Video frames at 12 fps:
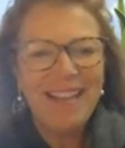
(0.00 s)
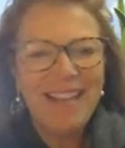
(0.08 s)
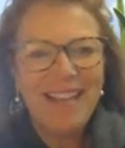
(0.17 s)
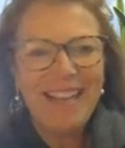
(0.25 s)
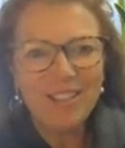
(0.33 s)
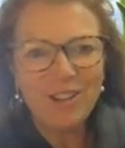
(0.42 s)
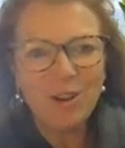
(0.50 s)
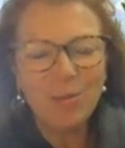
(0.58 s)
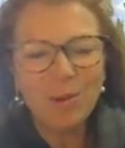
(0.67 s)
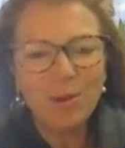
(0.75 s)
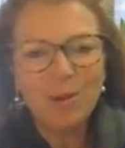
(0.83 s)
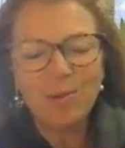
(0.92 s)
And your
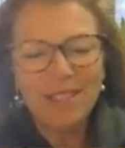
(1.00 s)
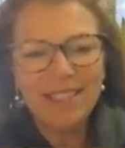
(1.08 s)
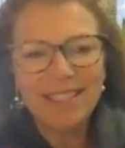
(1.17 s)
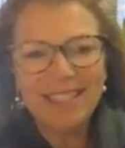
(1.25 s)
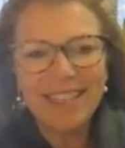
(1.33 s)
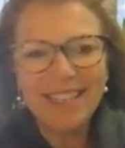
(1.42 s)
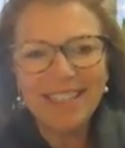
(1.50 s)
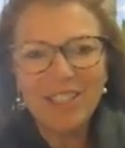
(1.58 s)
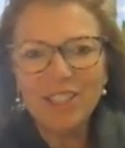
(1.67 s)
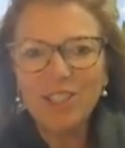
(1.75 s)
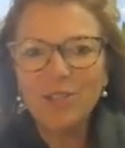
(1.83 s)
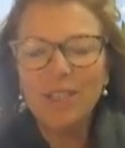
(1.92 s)
homework was
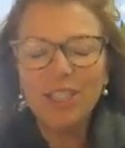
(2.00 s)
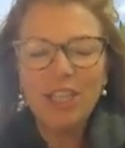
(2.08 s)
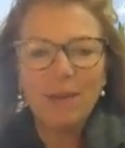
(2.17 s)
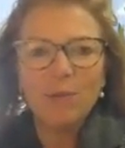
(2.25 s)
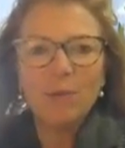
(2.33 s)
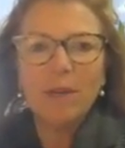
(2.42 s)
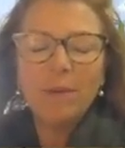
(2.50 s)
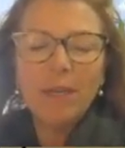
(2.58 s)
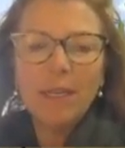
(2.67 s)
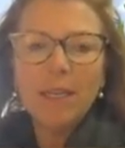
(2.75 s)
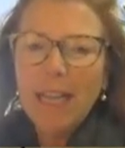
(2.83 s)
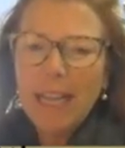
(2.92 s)
just to read chapter 1. I
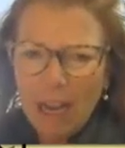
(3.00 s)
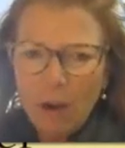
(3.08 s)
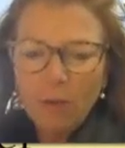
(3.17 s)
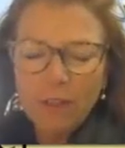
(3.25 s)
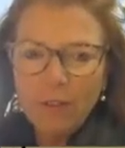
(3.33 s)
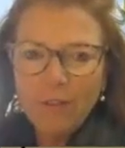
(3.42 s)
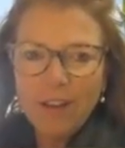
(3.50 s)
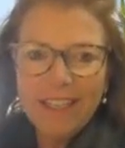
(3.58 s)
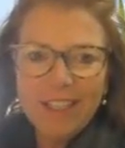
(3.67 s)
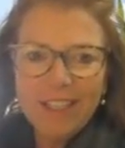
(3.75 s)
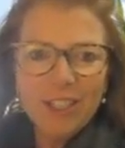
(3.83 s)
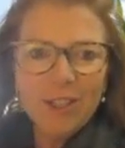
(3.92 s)
want to, hopefully you've read
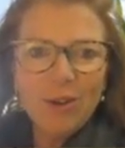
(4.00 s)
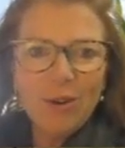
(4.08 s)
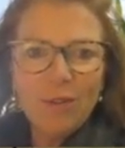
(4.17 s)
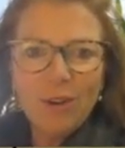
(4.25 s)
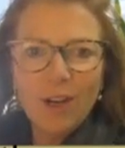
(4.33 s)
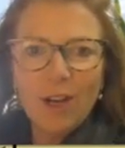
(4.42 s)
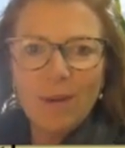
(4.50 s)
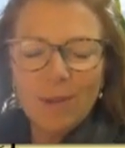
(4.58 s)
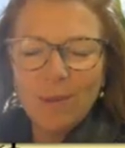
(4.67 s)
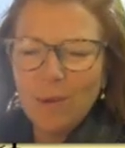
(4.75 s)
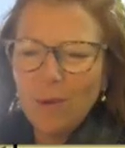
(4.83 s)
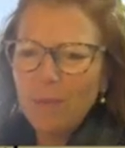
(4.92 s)
it, just go over
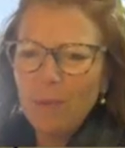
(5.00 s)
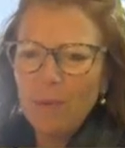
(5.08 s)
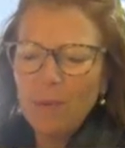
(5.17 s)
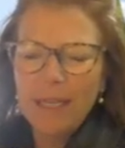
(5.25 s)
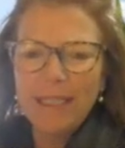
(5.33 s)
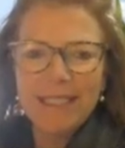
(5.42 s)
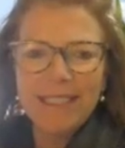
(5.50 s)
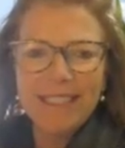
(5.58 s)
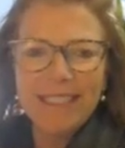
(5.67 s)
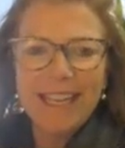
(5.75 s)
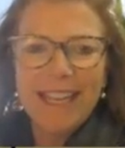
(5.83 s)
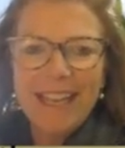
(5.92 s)
some quick
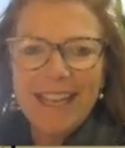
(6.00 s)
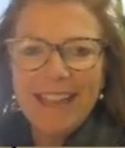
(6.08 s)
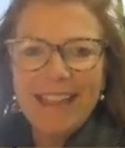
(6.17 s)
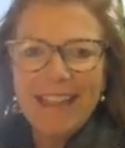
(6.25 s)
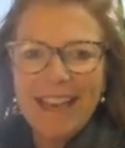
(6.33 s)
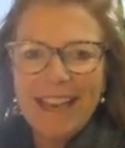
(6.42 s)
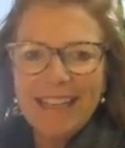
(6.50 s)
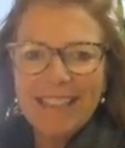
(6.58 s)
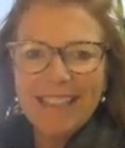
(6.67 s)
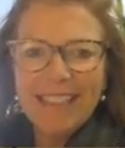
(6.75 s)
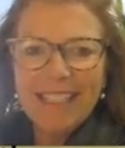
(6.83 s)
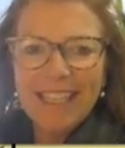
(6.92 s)
points
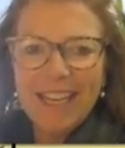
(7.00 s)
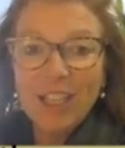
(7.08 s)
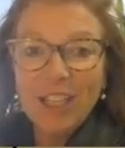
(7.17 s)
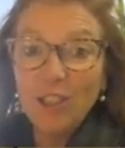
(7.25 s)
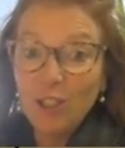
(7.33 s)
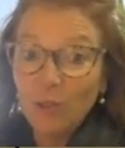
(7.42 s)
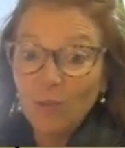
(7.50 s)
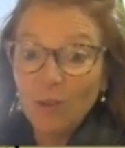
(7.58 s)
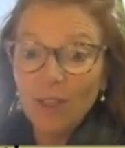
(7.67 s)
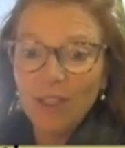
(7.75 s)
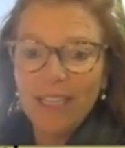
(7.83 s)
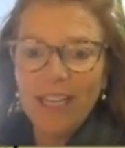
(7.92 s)
that you should
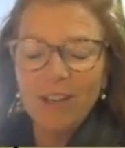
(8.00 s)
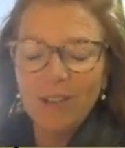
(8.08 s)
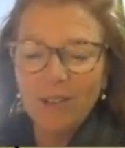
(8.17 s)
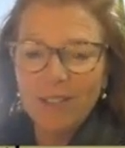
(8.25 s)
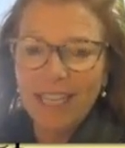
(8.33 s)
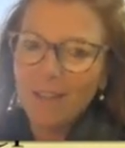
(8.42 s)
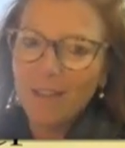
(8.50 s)
really understand.